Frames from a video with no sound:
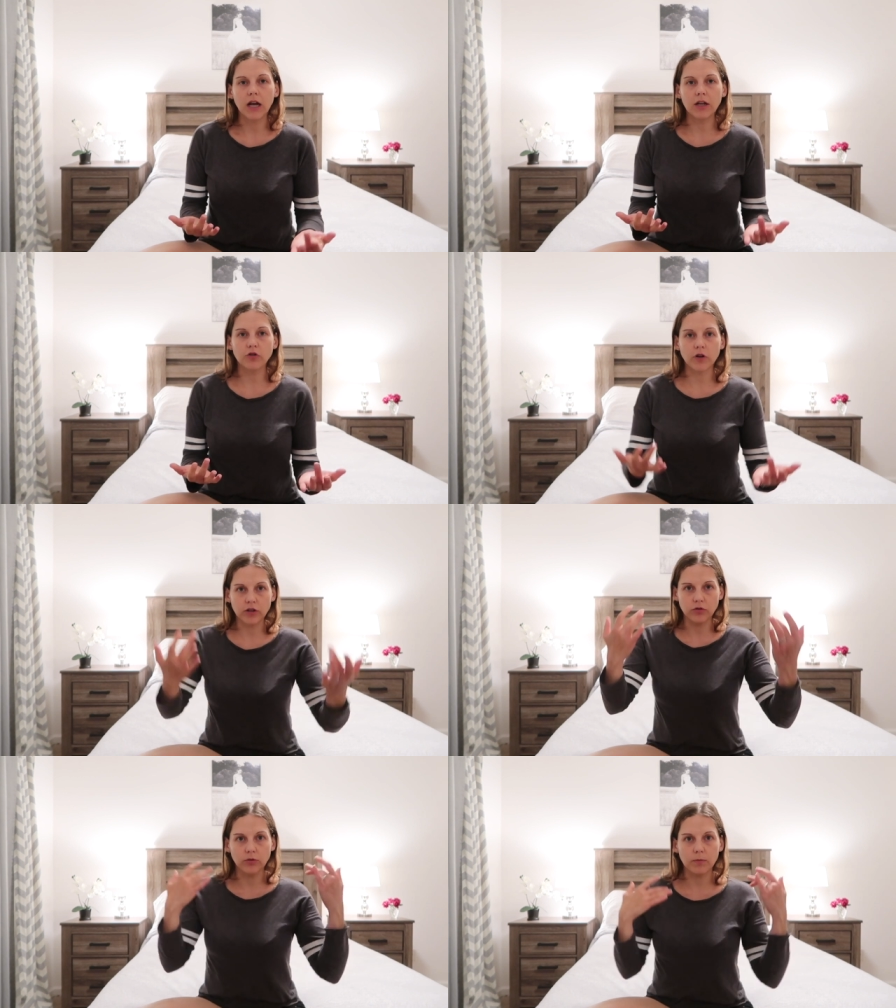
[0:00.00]
I
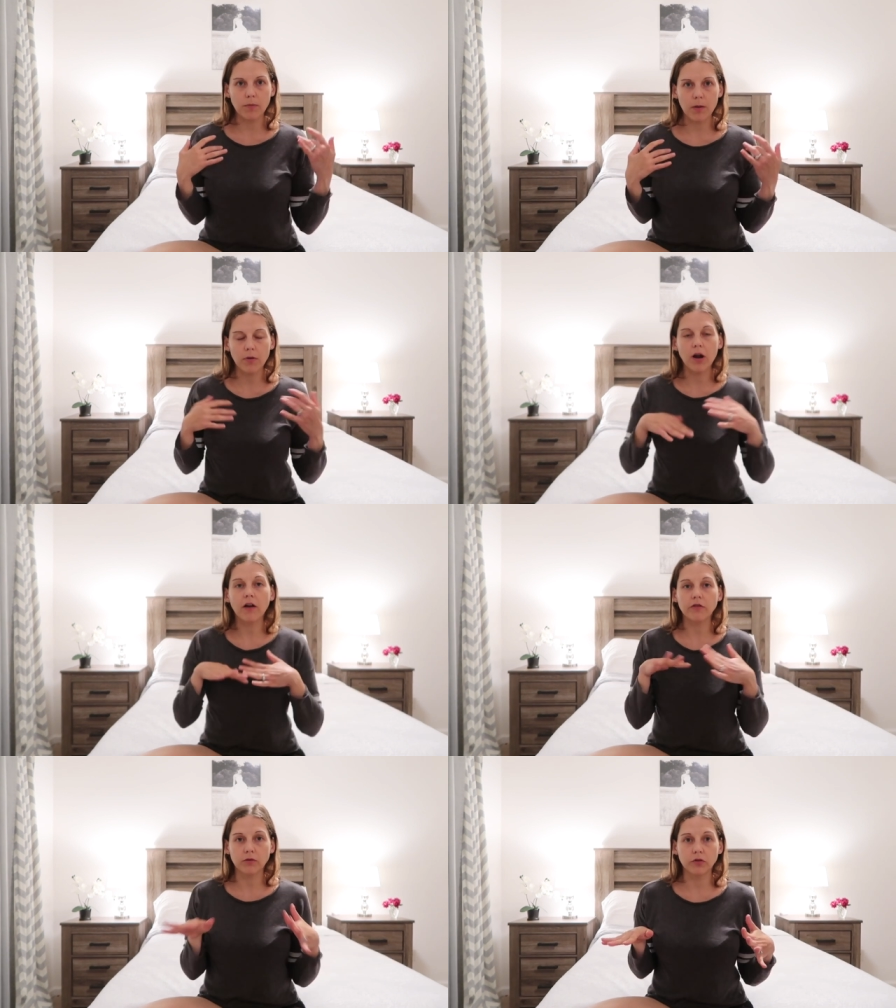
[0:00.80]
tried to remember
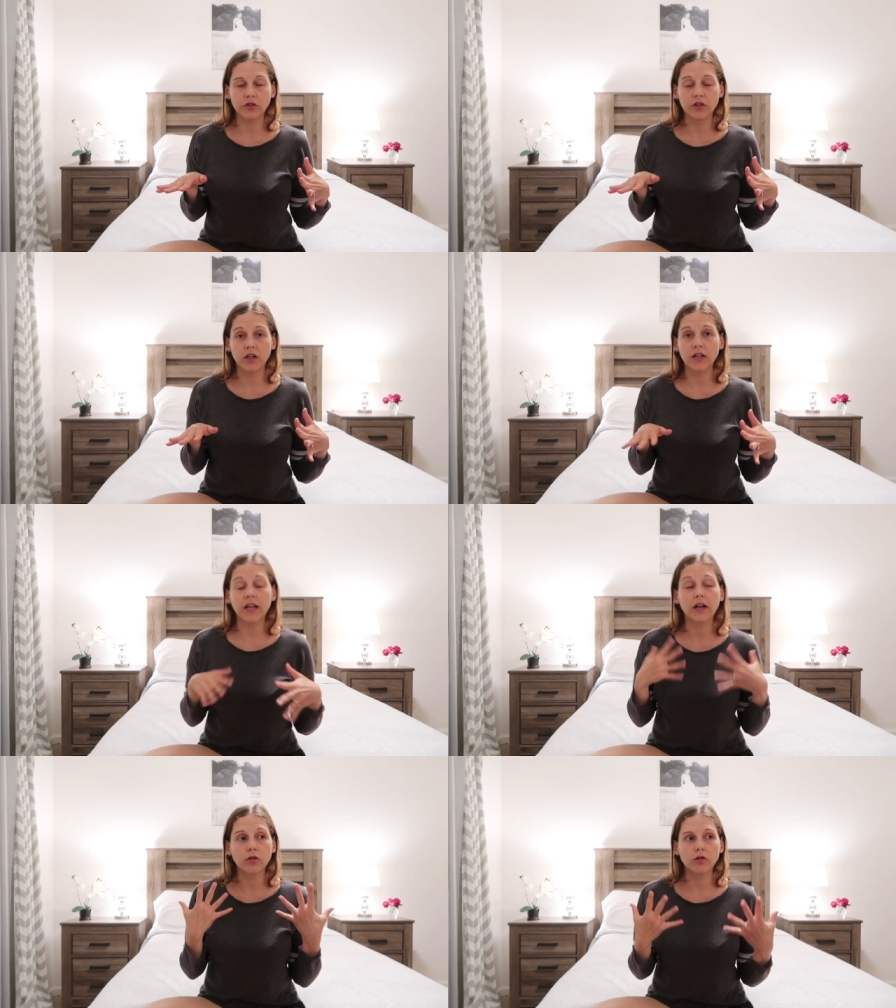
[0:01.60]
after it was done
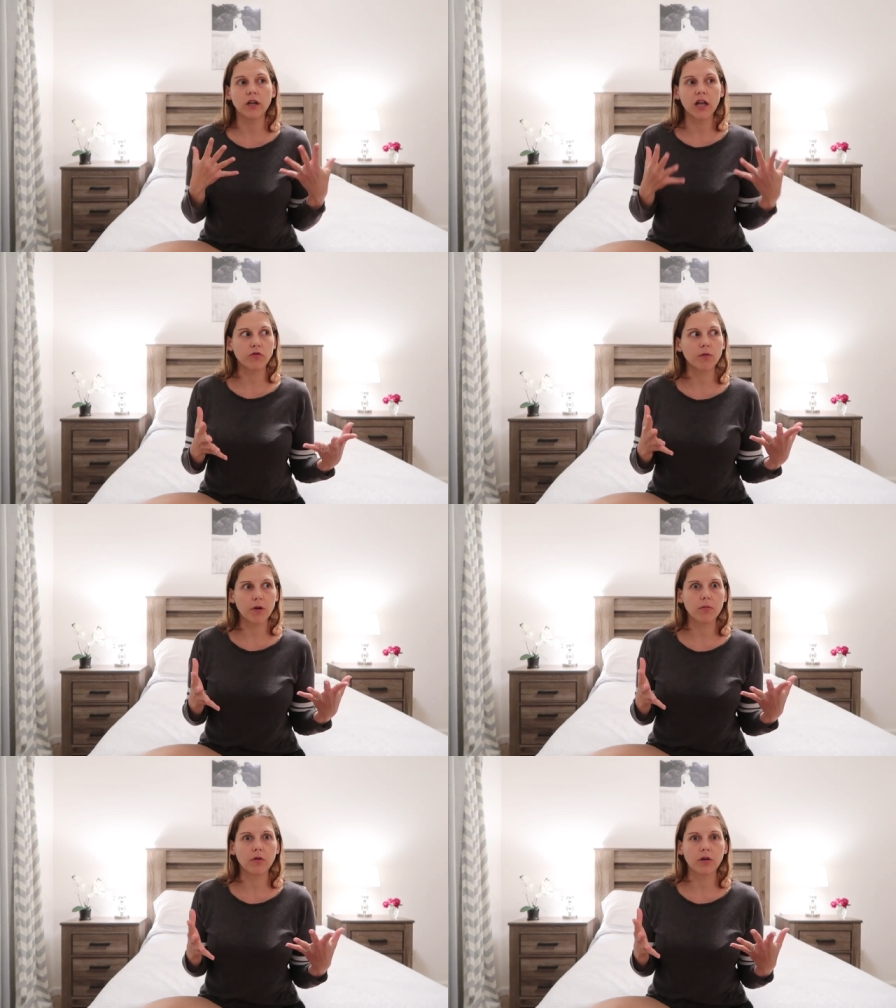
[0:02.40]
and I could not
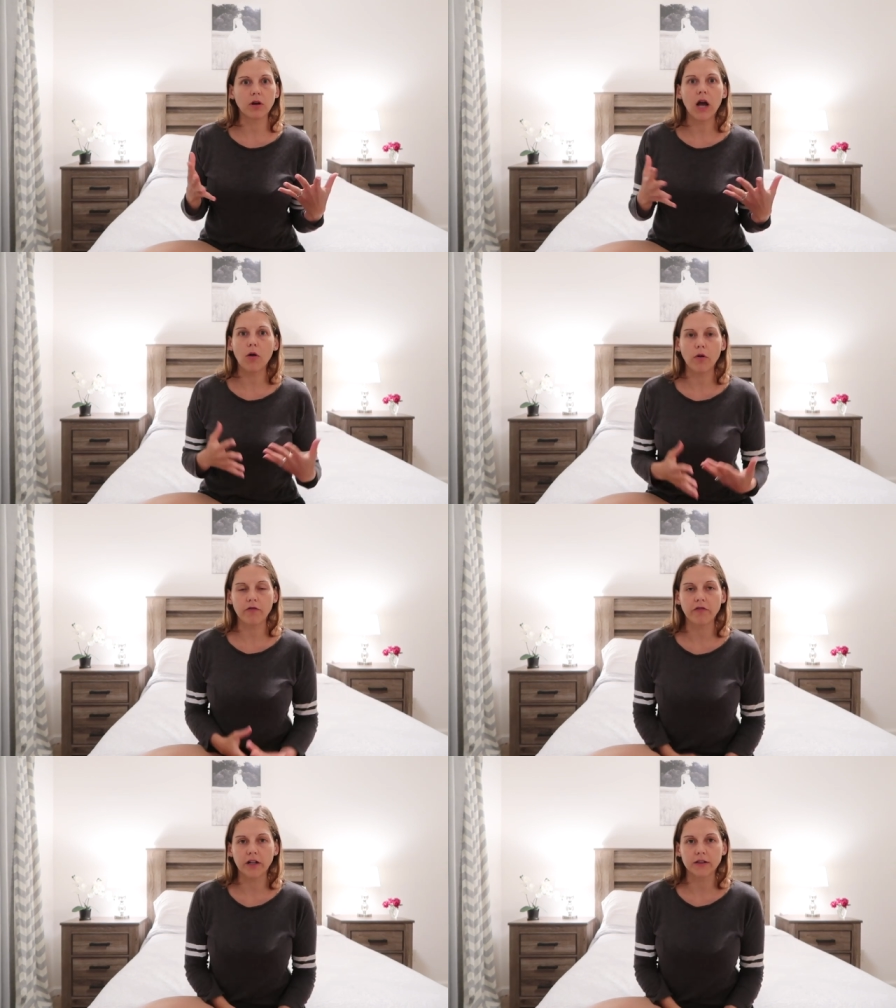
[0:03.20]
remember how
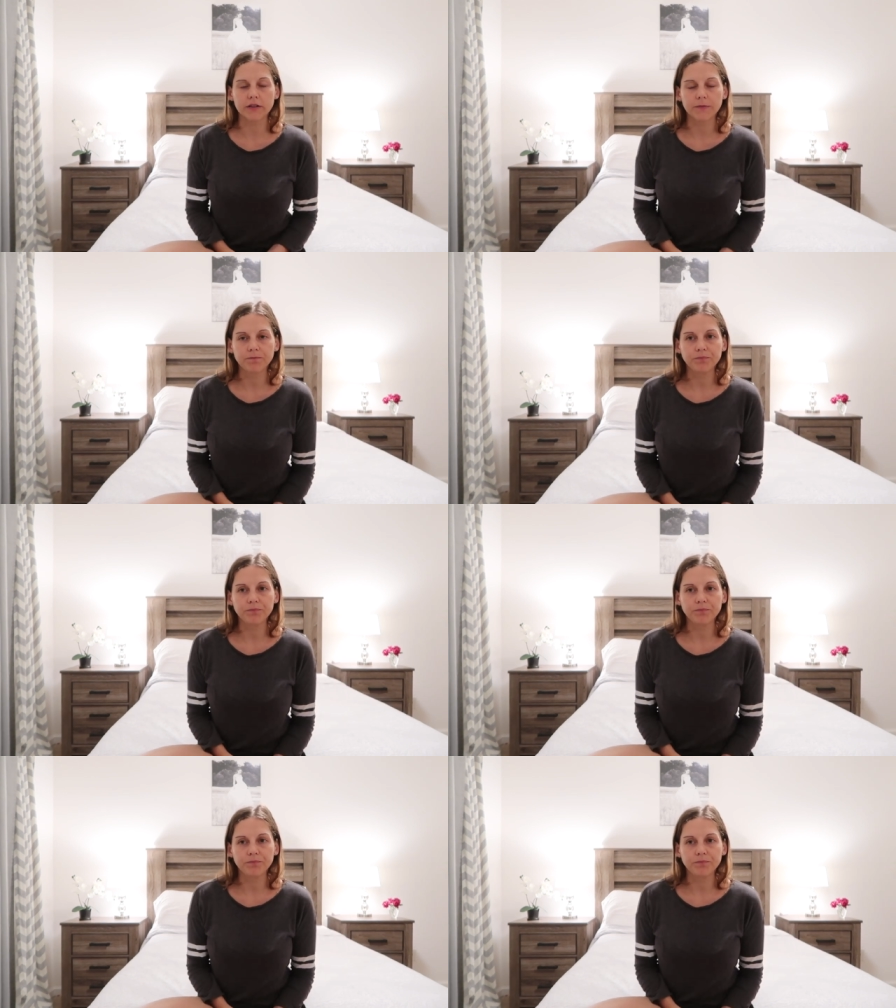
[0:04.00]
it felt.